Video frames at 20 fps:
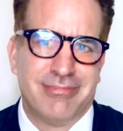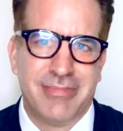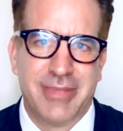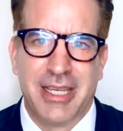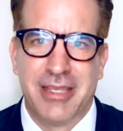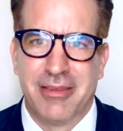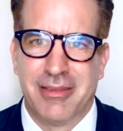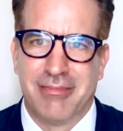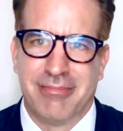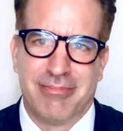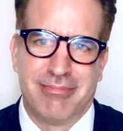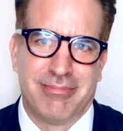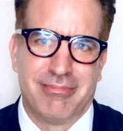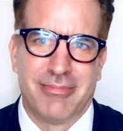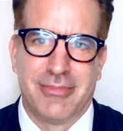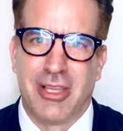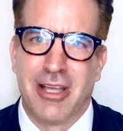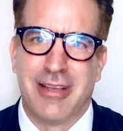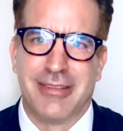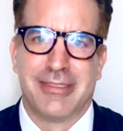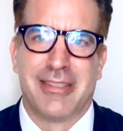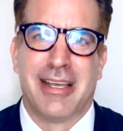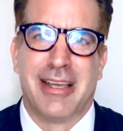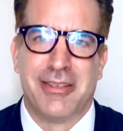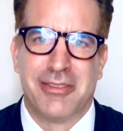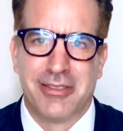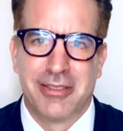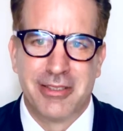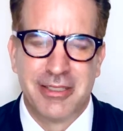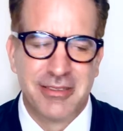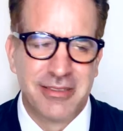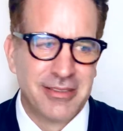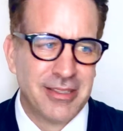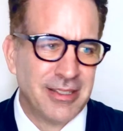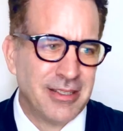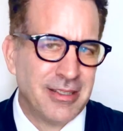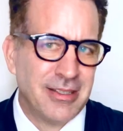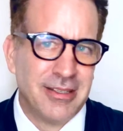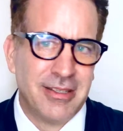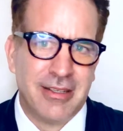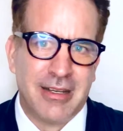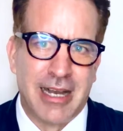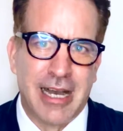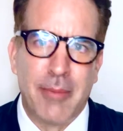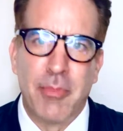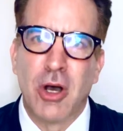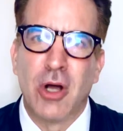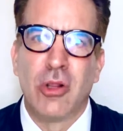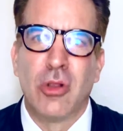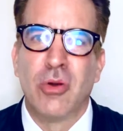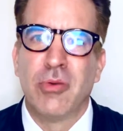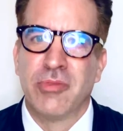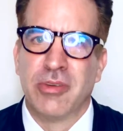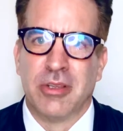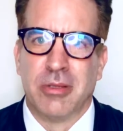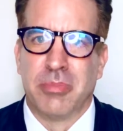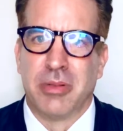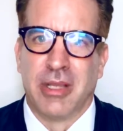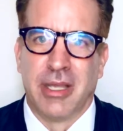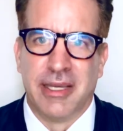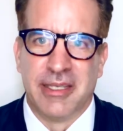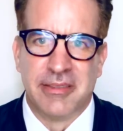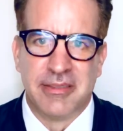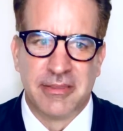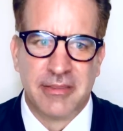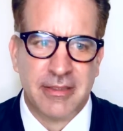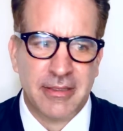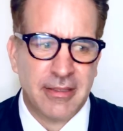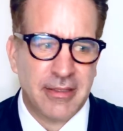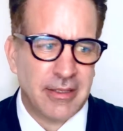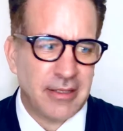in Los Angeles. I'm all over the place